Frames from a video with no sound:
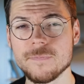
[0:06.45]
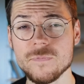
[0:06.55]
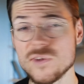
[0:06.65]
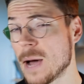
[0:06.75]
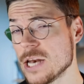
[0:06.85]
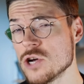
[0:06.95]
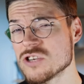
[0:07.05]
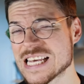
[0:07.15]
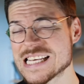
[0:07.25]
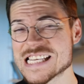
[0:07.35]
The bad news
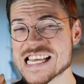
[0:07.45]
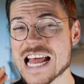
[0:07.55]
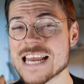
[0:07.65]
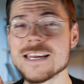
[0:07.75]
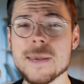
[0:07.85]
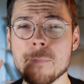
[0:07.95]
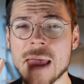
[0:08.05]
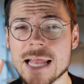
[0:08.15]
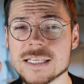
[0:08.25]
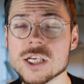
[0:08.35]
is that it
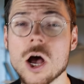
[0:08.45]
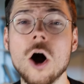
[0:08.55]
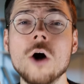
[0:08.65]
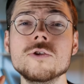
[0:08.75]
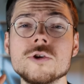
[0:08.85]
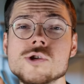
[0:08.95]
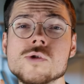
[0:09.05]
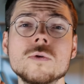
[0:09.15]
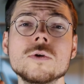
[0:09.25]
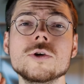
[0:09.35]
depends on the
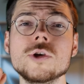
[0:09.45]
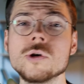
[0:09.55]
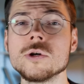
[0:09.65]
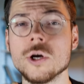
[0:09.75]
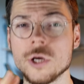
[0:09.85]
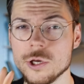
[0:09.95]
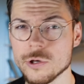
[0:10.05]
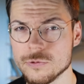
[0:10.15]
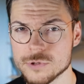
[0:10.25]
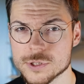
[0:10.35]
tool you're gonna
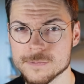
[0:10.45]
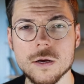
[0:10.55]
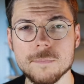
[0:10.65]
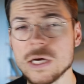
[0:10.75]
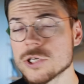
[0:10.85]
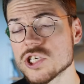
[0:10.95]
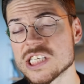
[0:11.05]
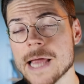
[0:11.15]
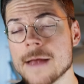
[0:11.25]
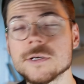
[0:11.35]
use. Because the
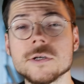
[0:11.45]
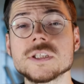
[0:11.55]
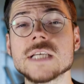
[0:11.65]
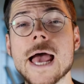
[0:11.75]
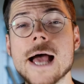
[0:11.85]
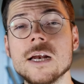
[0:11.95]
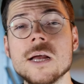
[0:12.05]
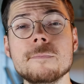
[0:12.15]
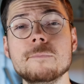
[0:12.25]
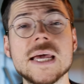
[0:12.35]
standard
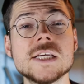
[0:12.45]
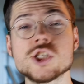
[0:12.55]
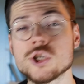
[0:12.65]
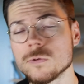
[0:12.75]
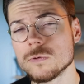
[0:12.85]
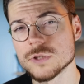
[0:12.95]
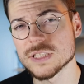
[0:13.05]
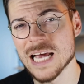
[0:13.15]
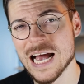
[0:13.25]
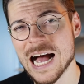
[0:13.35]
LLM-based tools
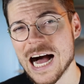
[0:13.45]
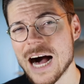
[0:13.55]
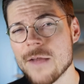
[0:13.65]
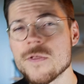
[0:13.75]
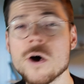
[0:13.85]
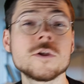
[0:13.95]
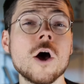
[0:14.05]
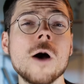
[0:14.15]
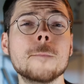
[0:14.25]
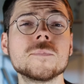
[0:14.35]
are not
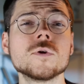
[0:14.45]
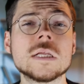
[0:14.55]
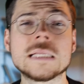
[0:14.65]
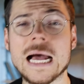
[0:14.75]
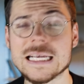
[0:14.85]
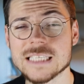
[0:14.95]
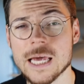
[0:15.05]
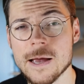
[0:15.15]
up to the task.